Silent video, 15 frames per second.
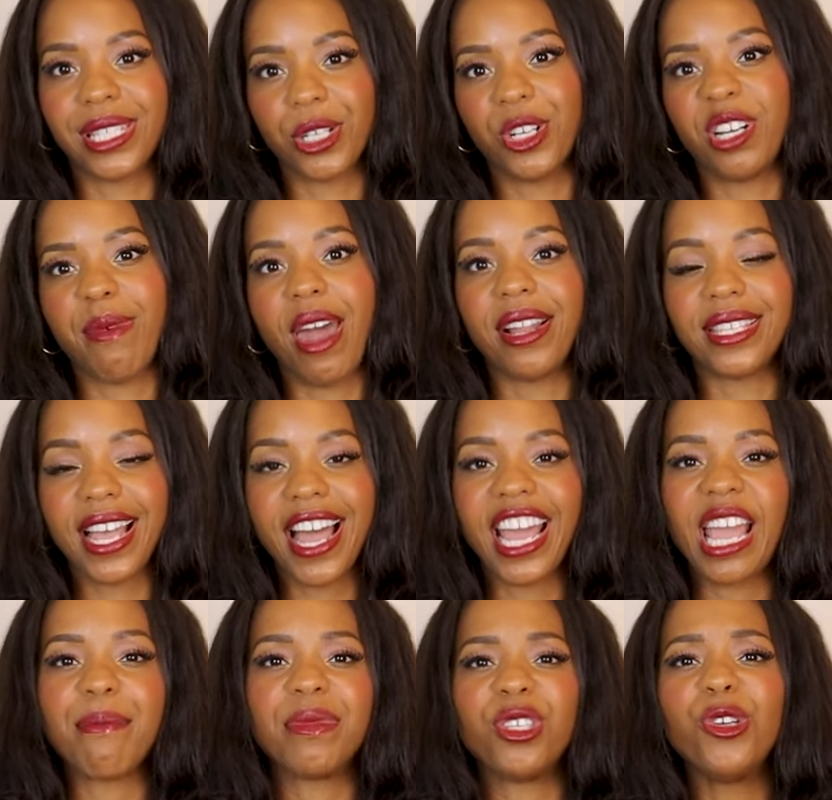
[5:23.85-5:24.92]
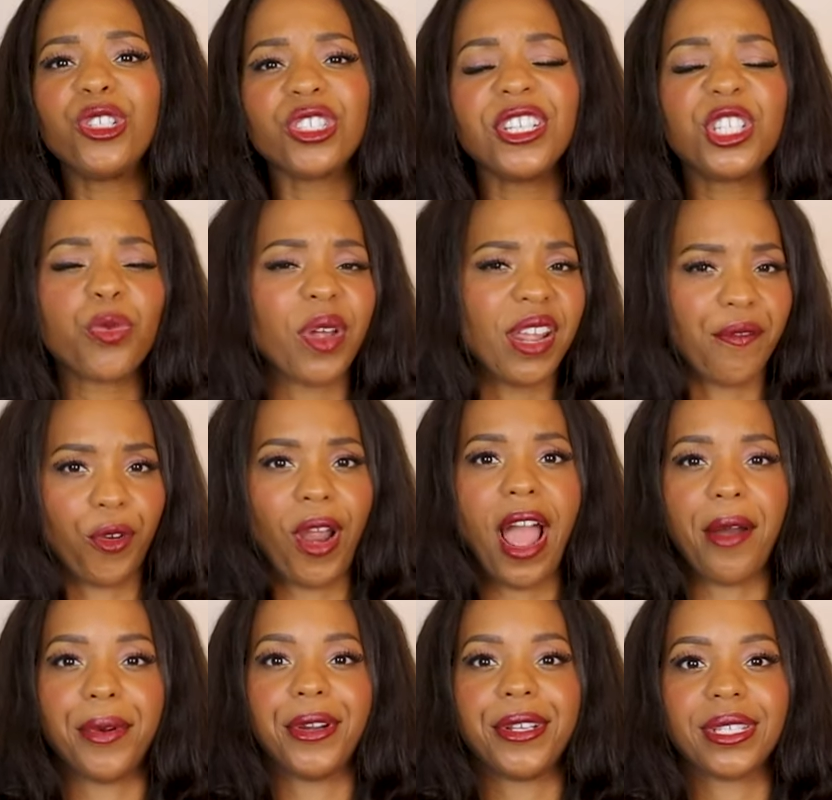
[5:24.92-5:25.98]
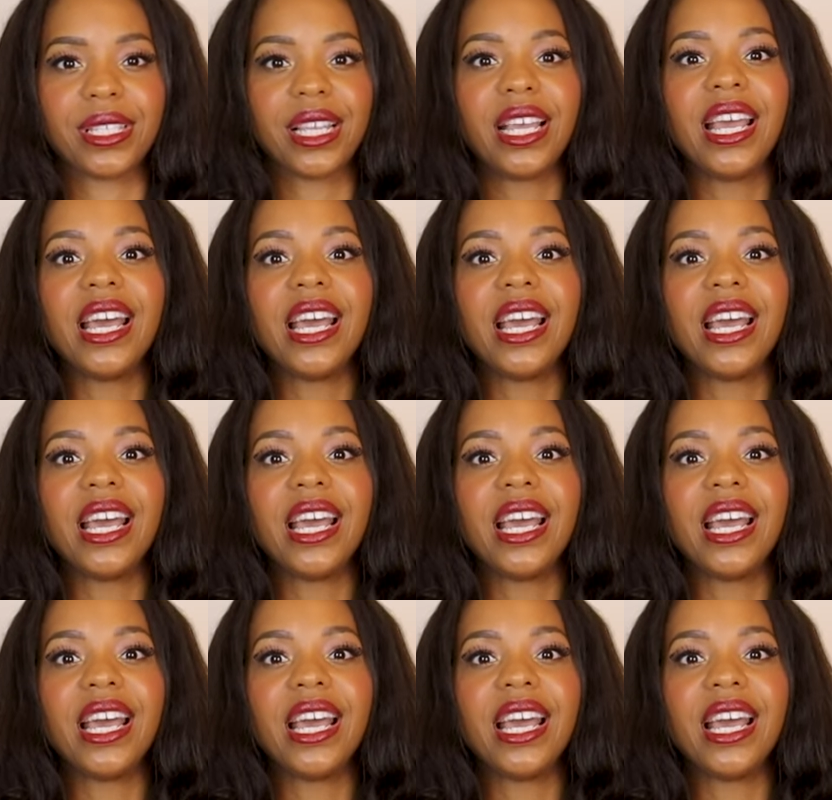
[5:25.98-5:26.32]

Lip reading: certain amount of time, usually 24 hours.